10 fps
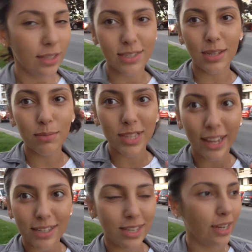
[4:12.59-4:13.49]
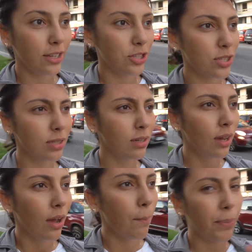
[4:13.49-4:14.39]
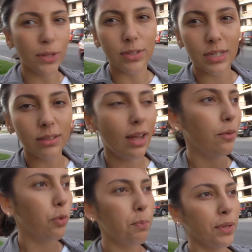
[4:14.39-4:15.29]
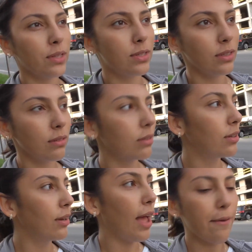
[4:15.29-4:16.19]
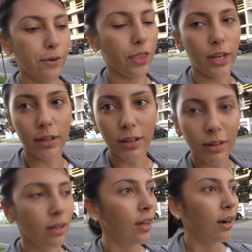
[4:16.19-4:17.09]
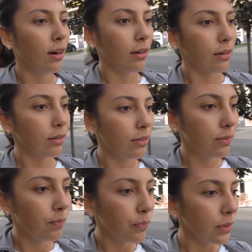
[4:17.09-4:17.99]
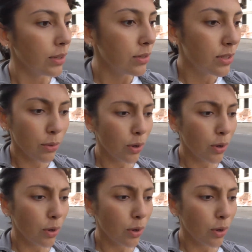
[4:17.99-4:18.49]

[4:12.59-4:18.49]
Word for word: it seems like they're just building and rebuilding everything. Uh, The